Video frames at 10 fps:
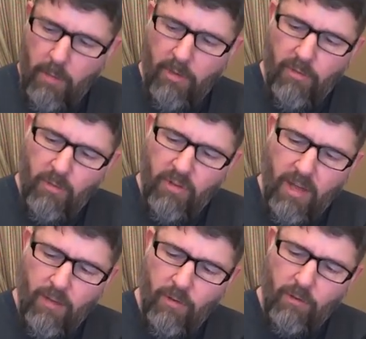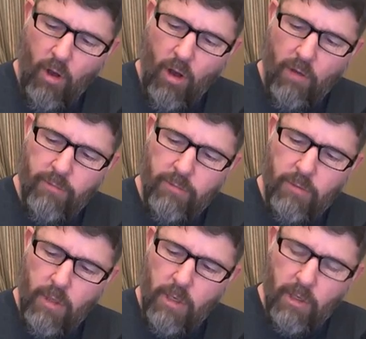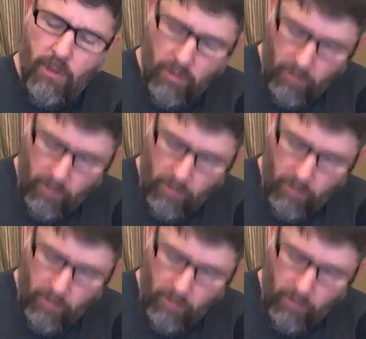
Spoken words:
But if you take this off and hook the